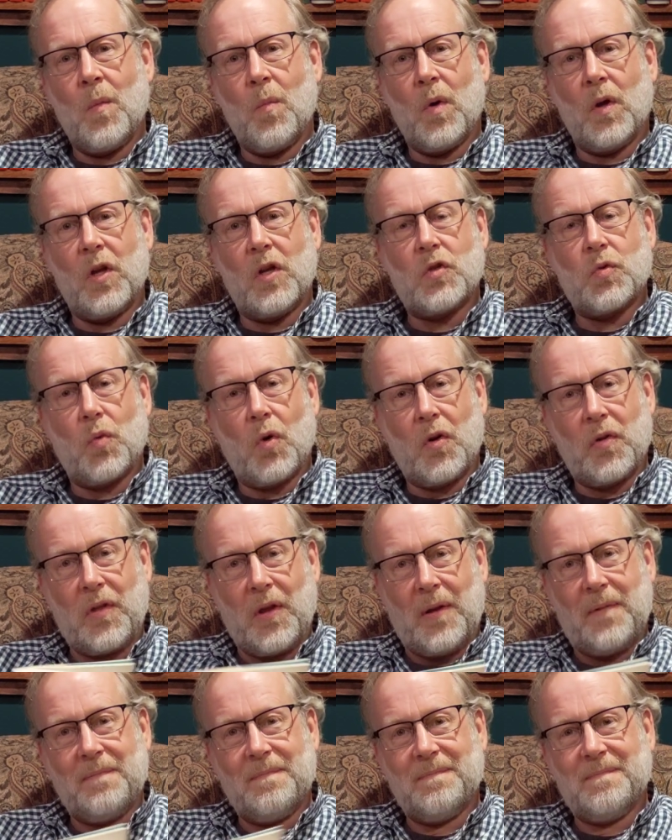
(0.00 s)
But it's worth
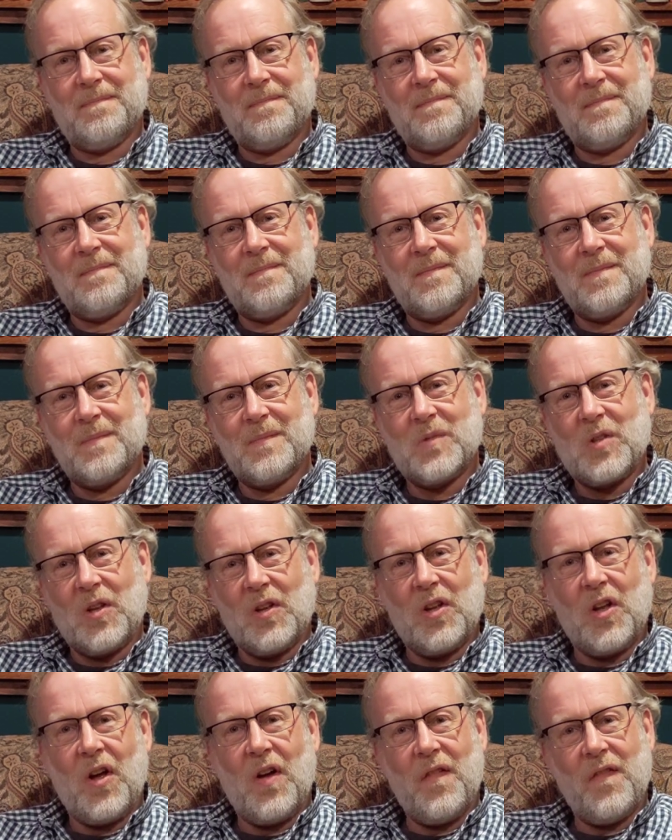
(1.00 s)
it to
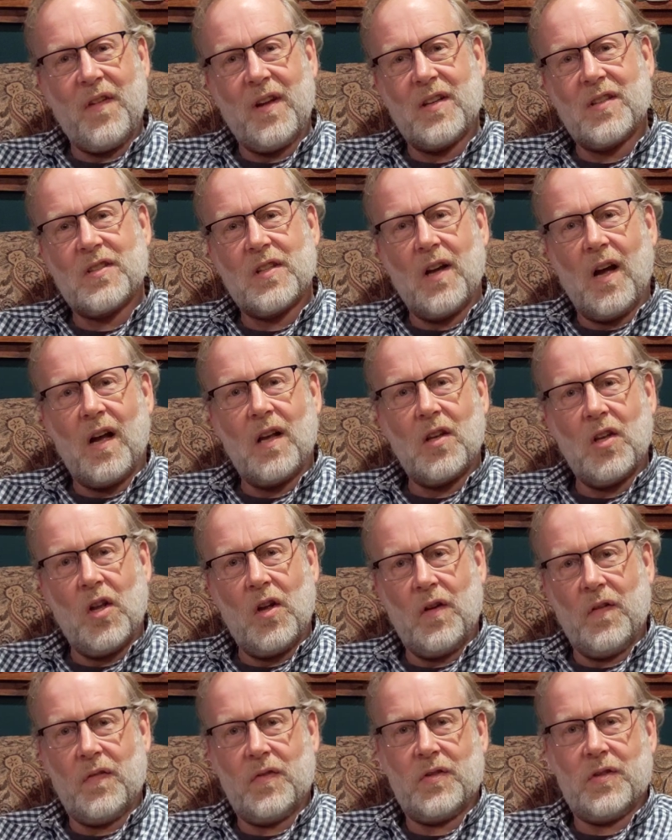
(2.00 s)
love as God
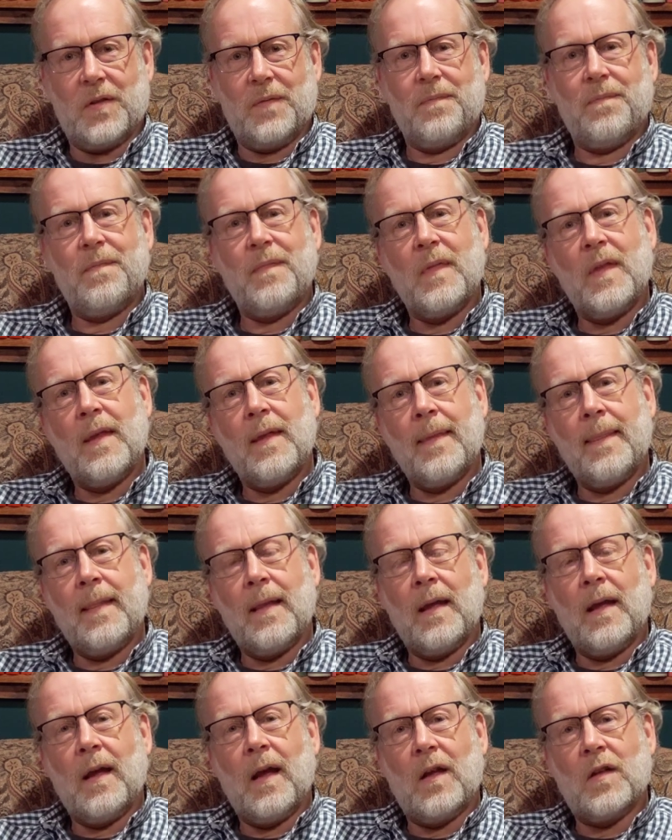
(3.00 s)
loves
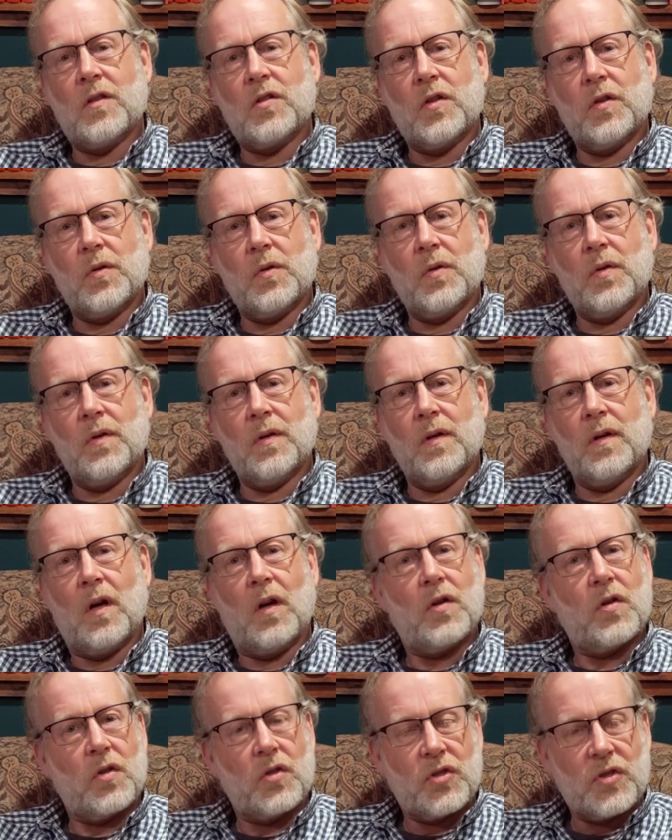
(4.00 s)
and to
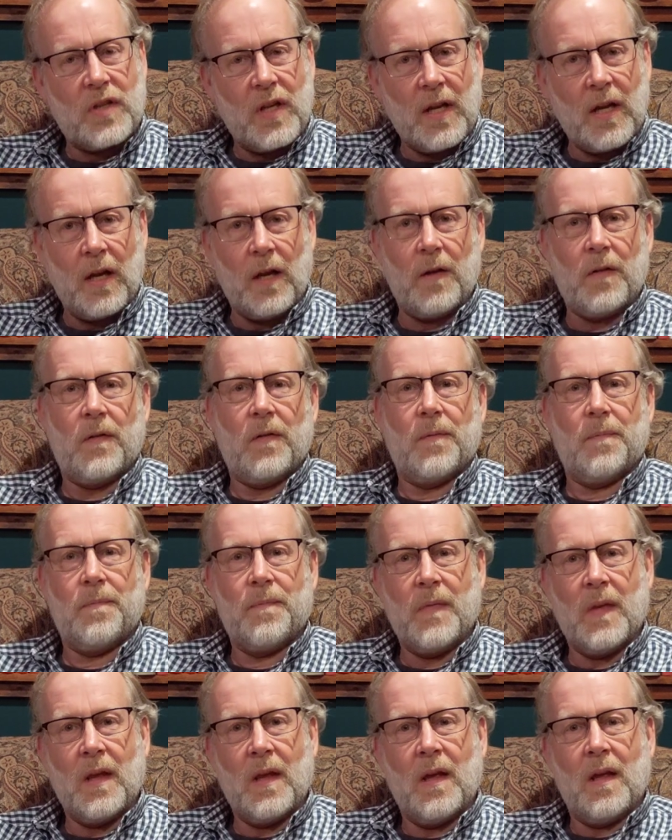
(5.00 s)
understand
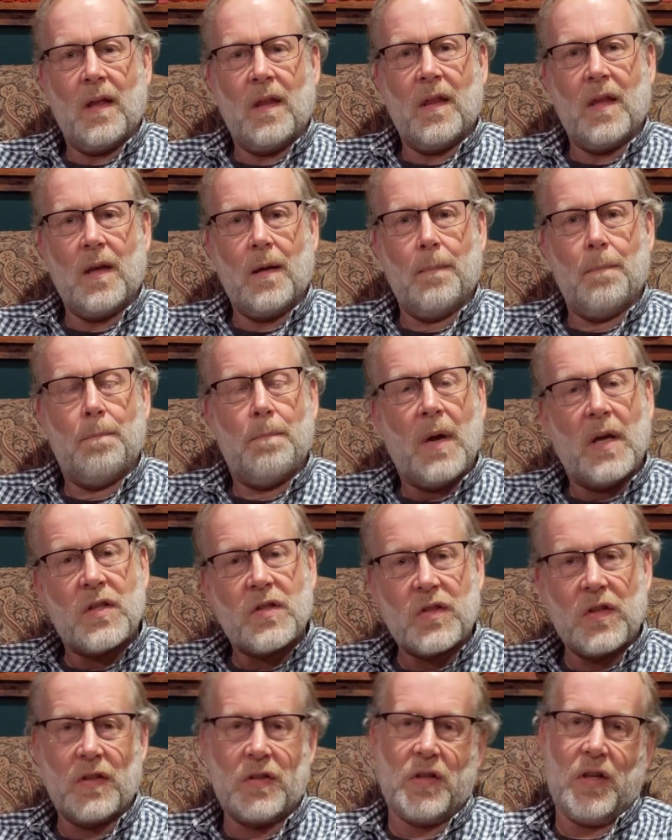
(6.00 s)
the
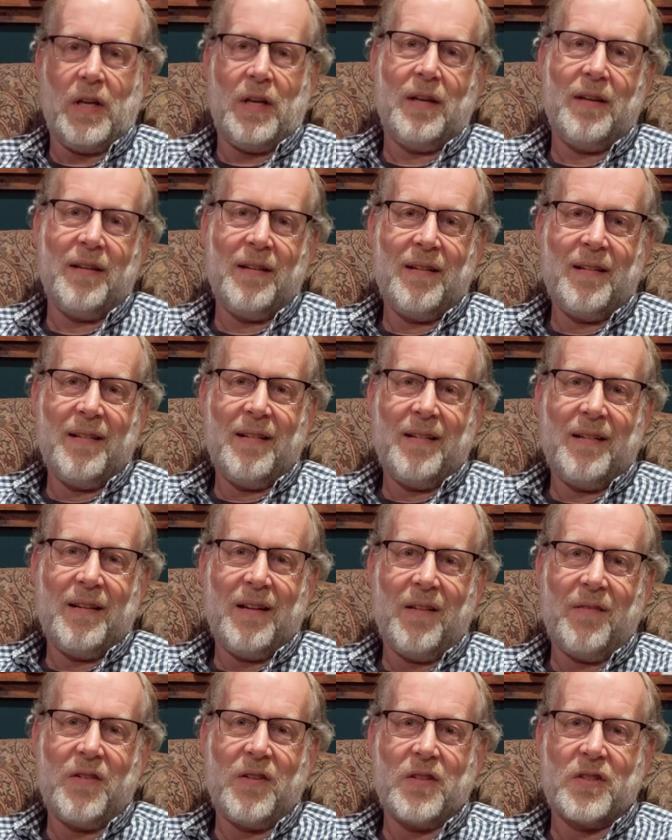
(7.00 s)
immensity
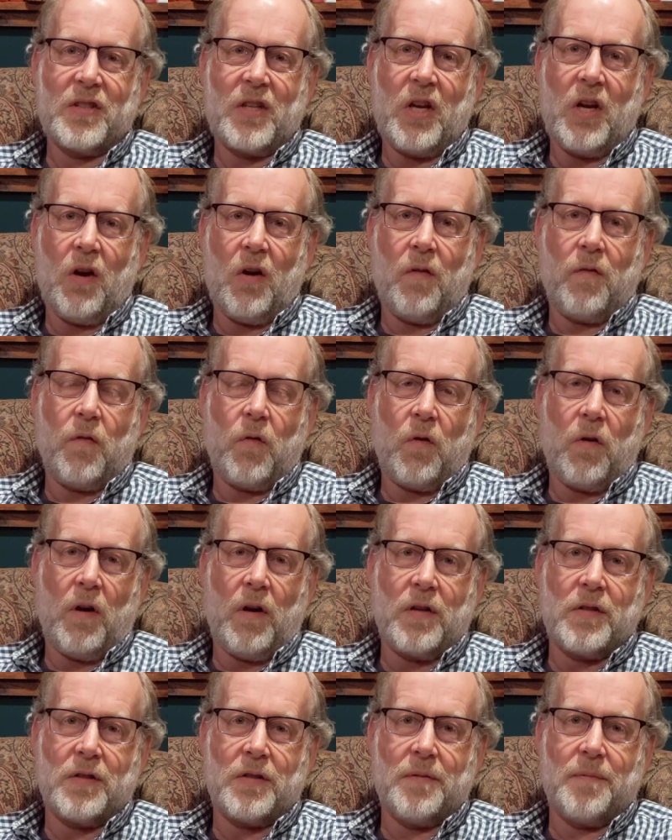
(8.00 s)
of His care for
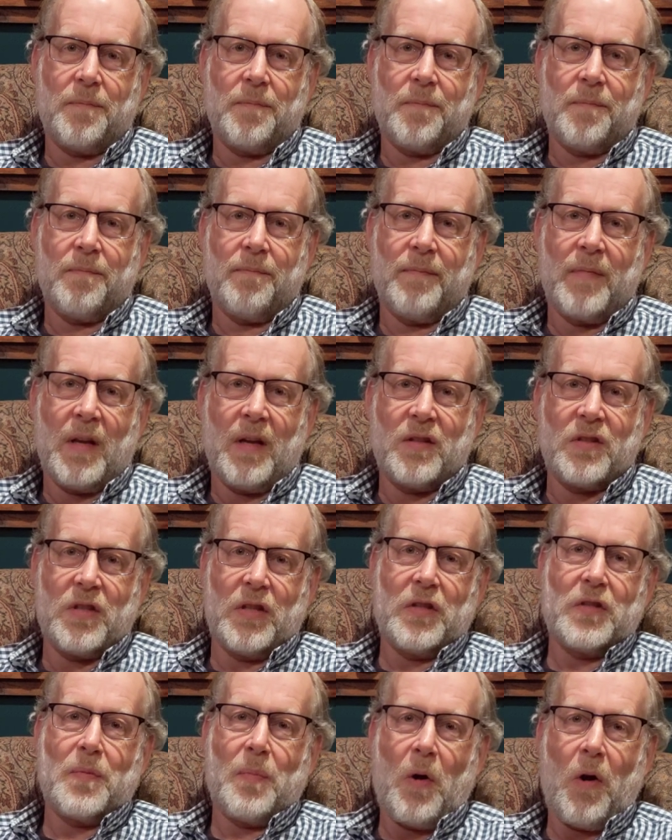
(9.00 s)
us. See
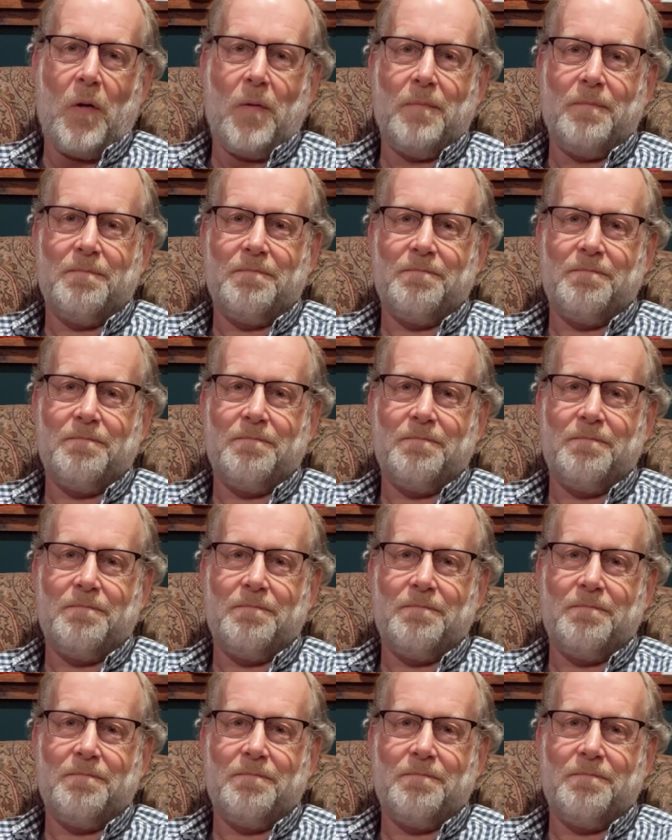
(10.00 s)
you tomorrow.